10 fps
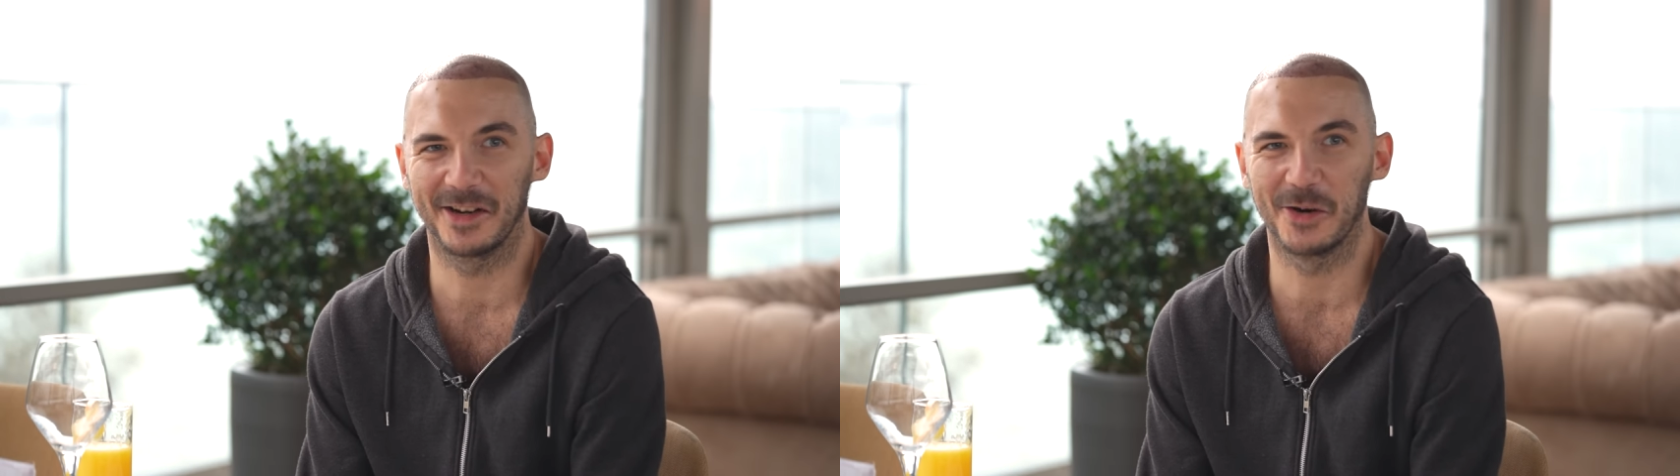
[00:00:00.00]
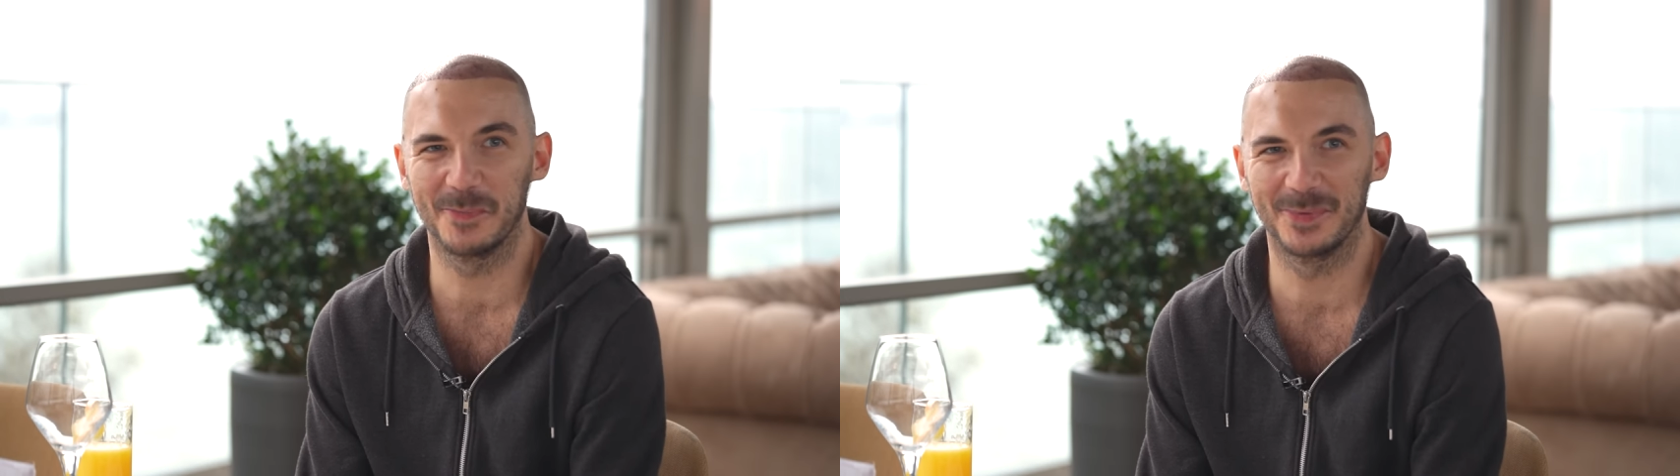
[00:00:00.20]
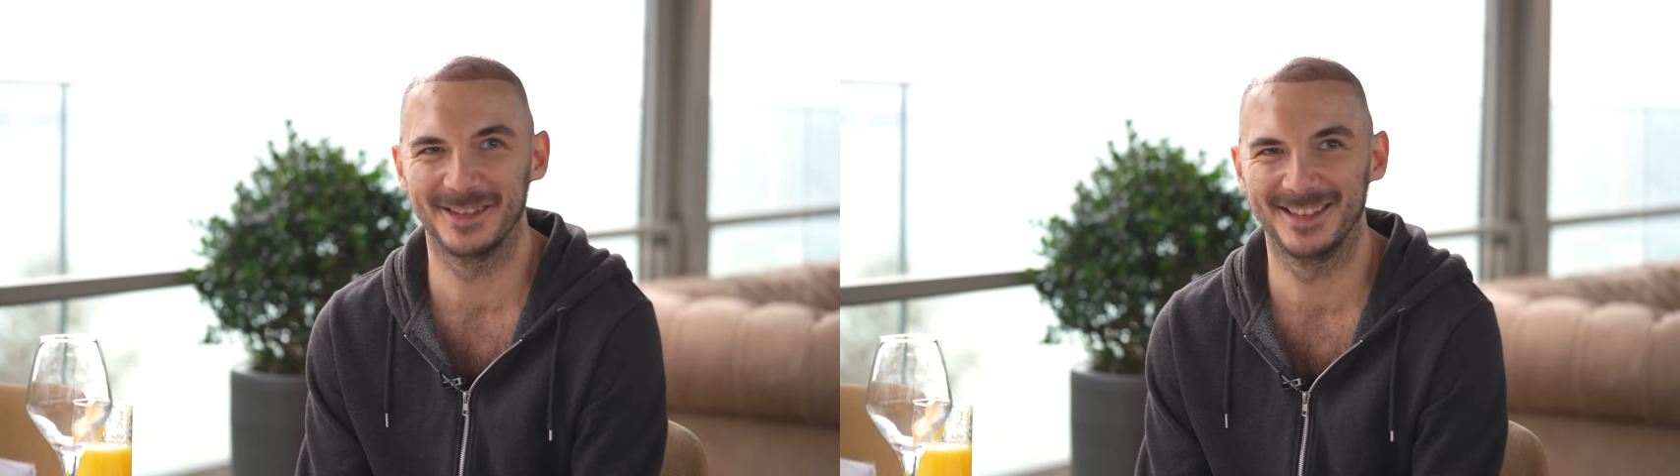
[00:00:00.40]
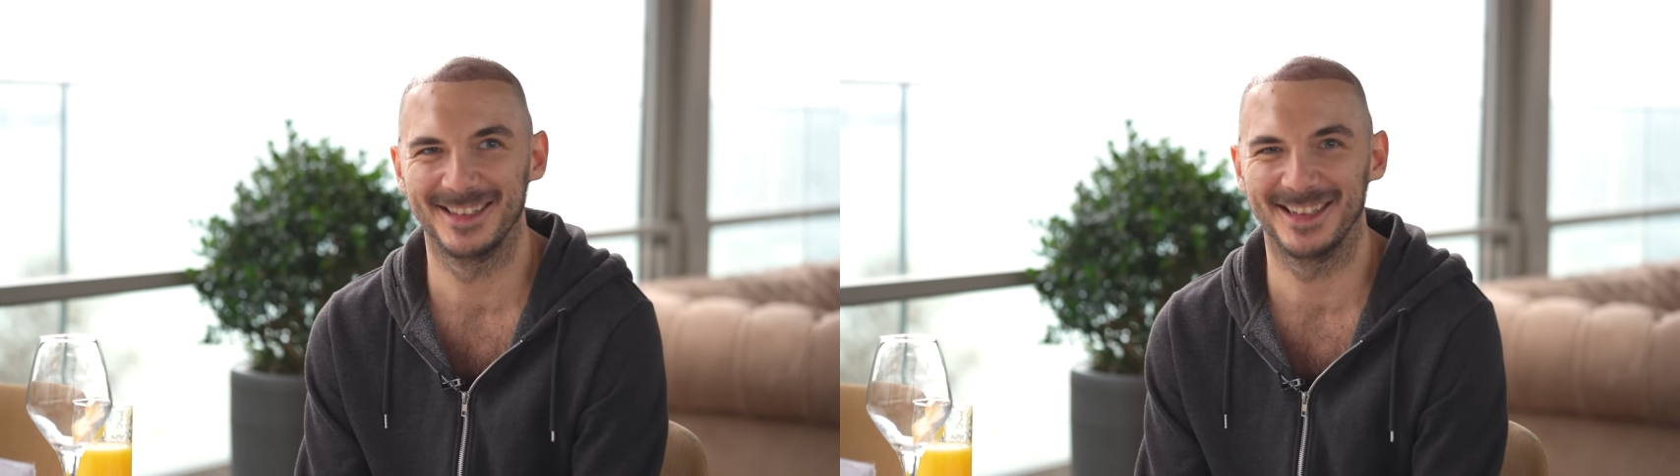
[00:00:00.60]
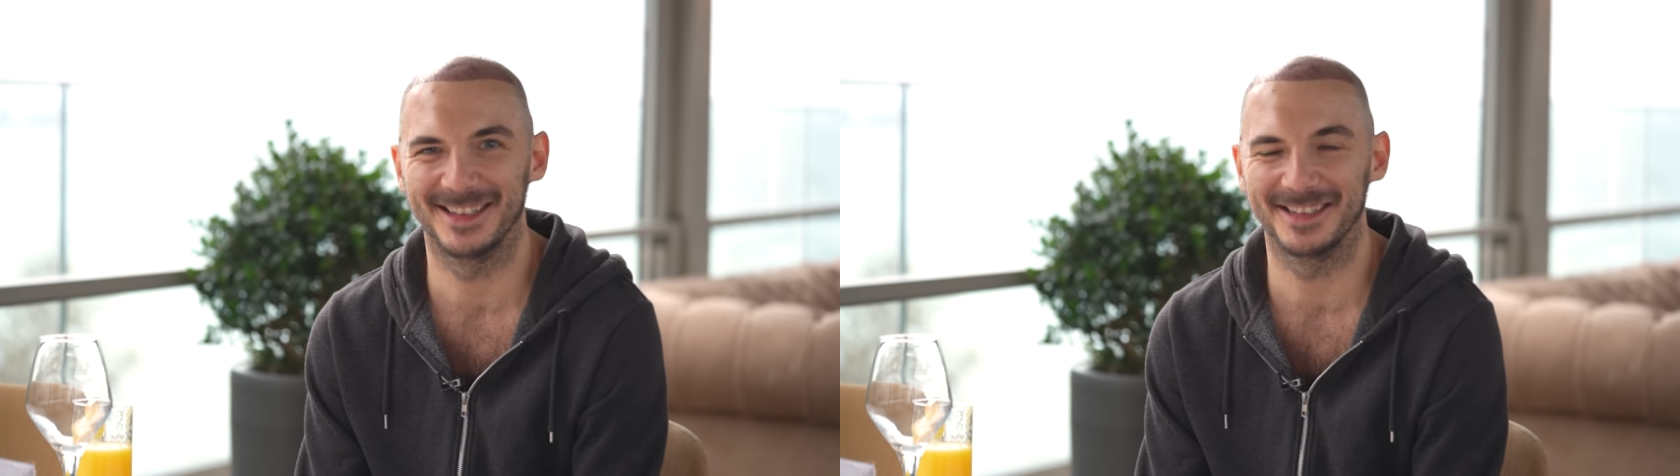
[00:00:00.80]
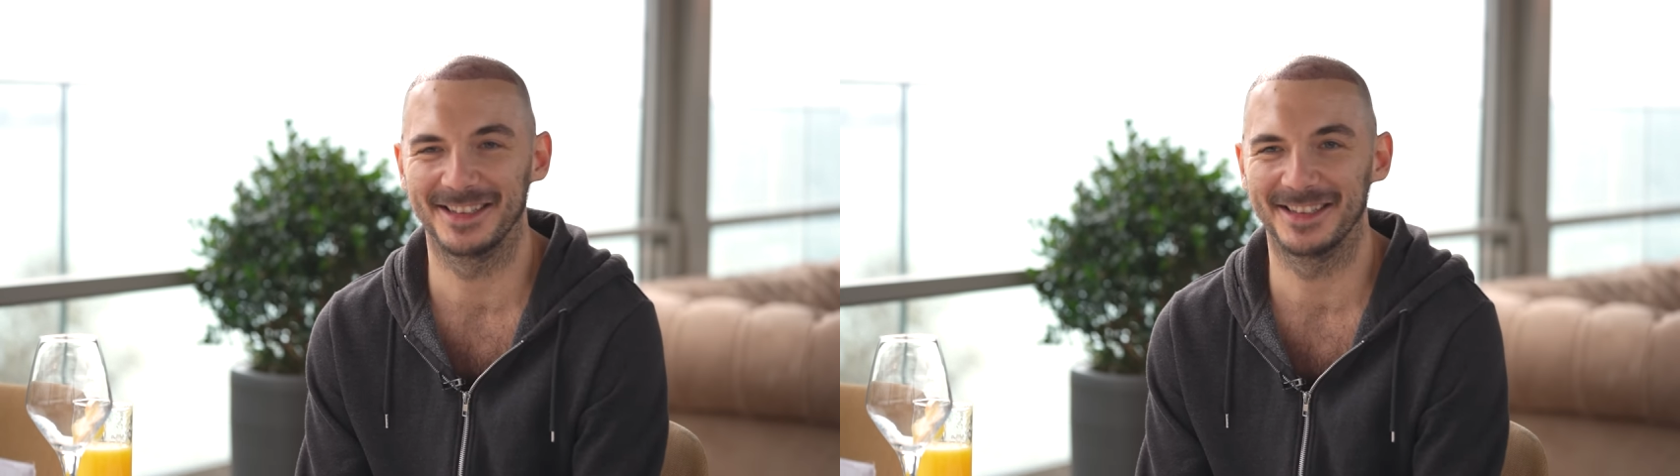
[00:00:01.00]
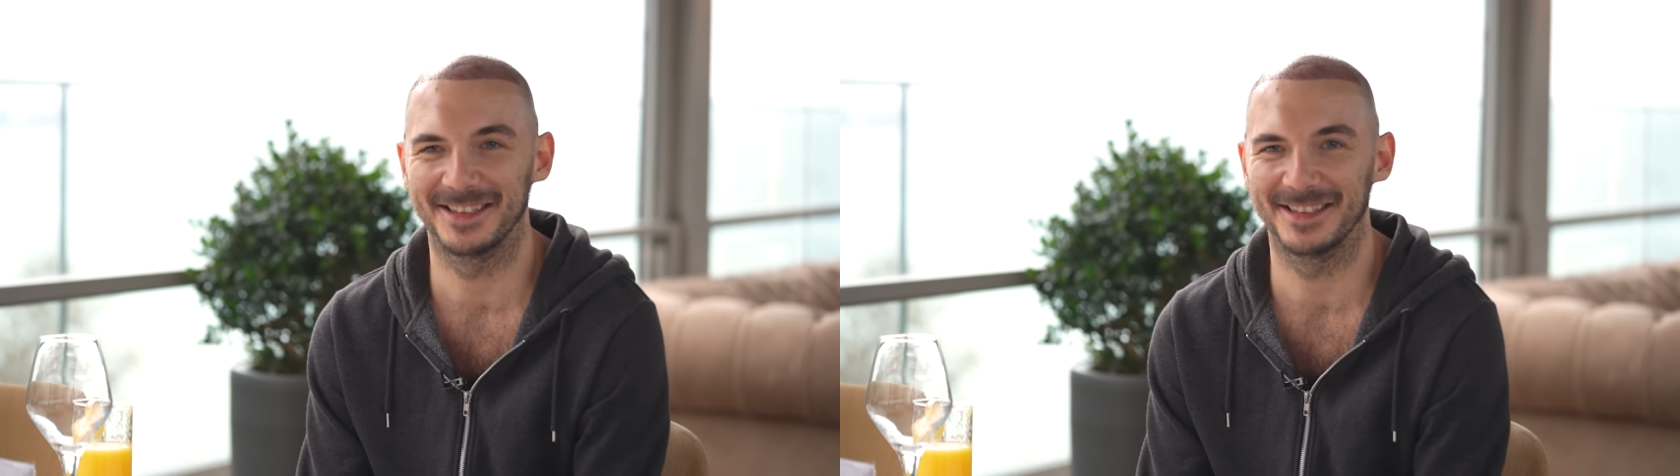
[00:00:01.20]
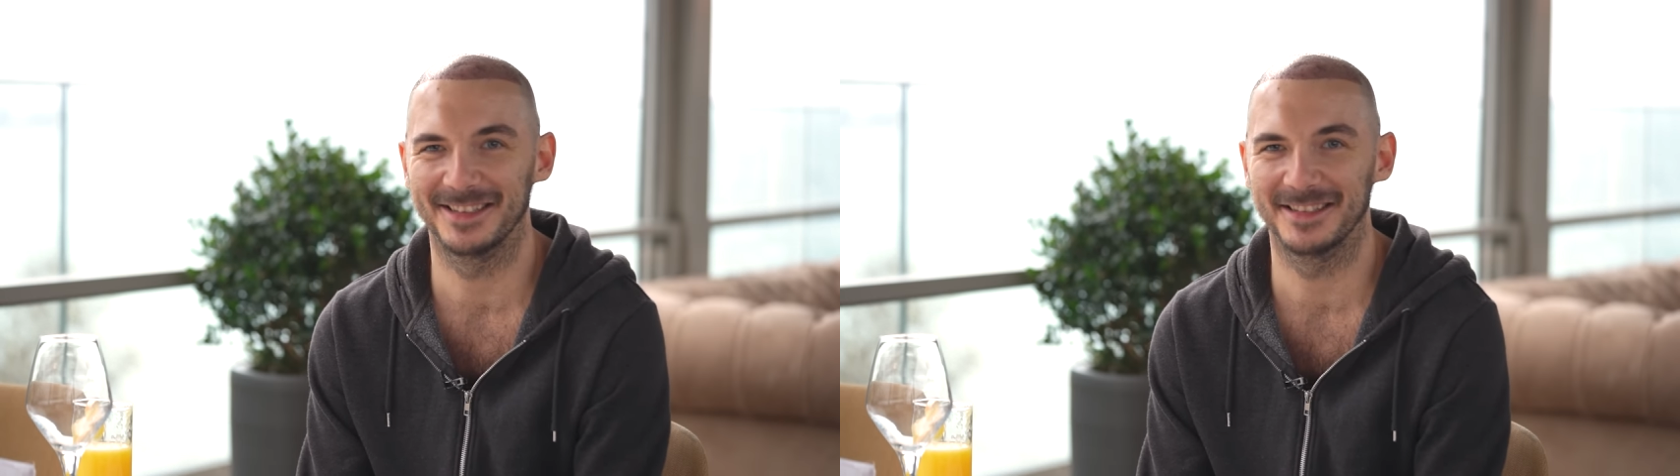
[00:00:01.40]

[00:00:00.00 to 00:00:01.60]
I hope, and uh,